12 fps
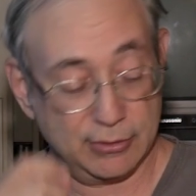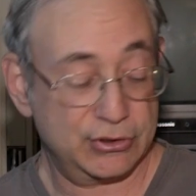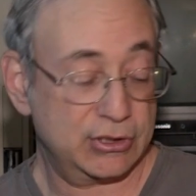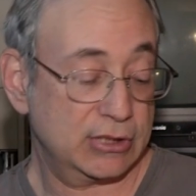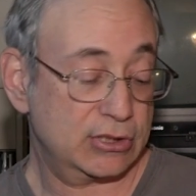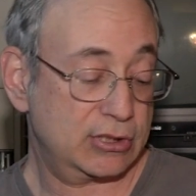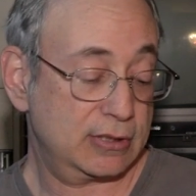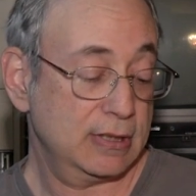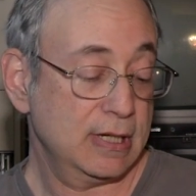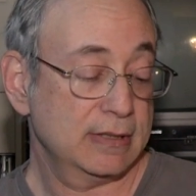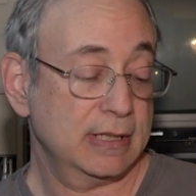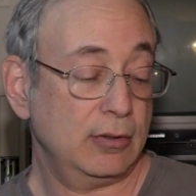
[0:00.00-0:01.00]
assist
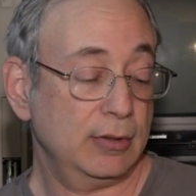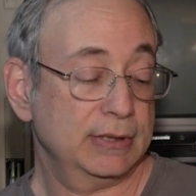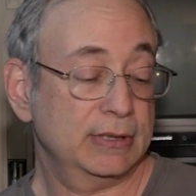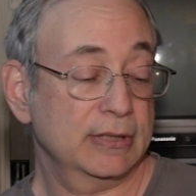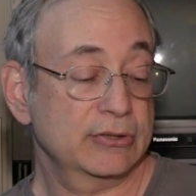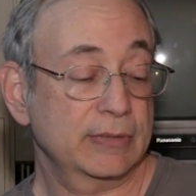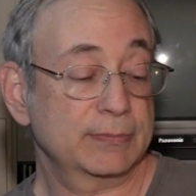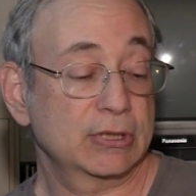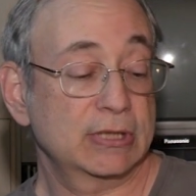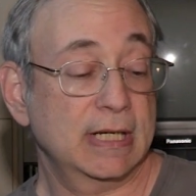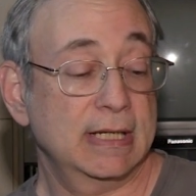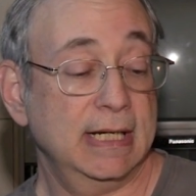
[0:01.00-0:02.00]
that only does up to
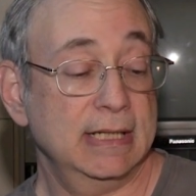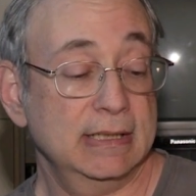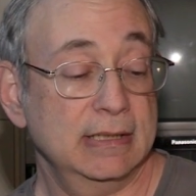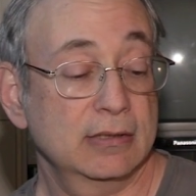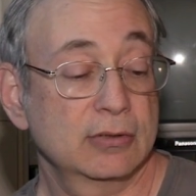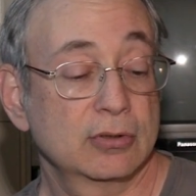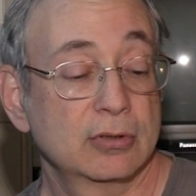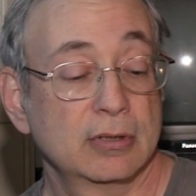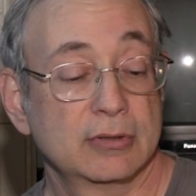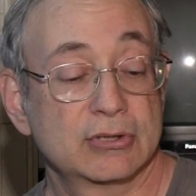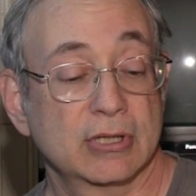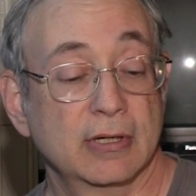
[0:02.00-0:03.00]
1080.
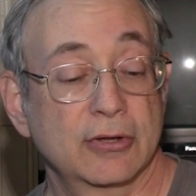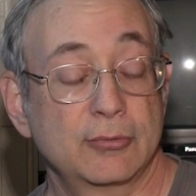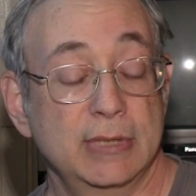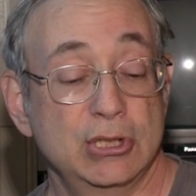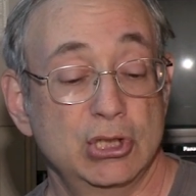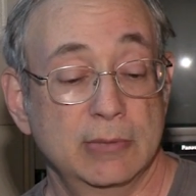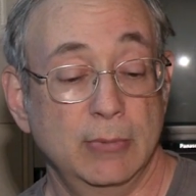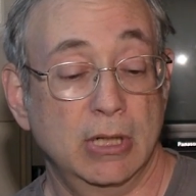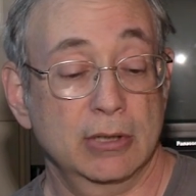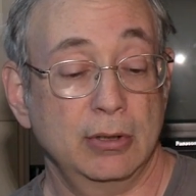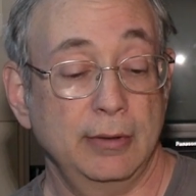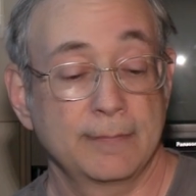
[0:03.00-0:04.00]
It's a 3G
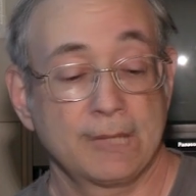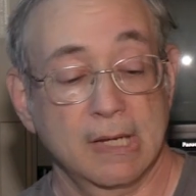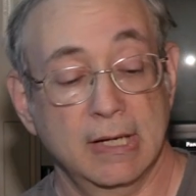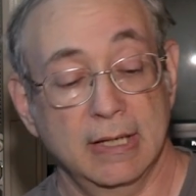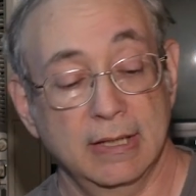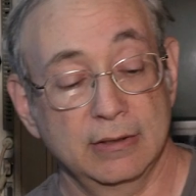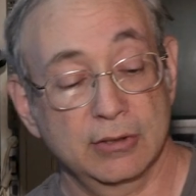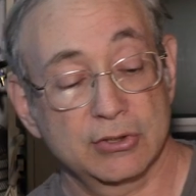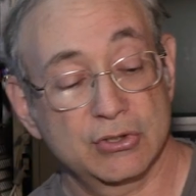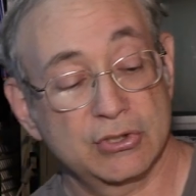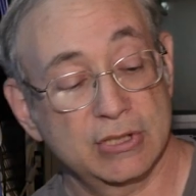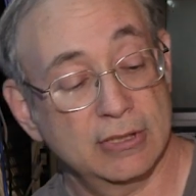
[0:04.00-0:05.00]
model, and you can
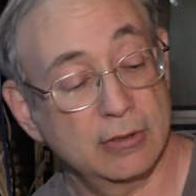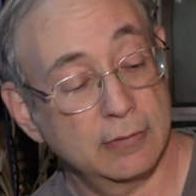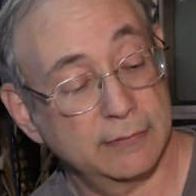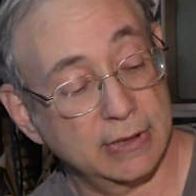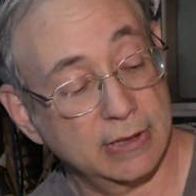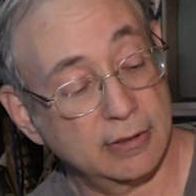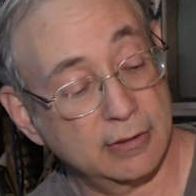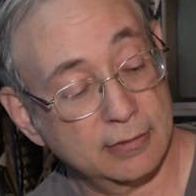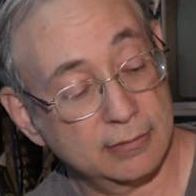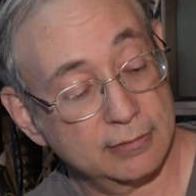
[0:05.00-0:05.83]
see it over here.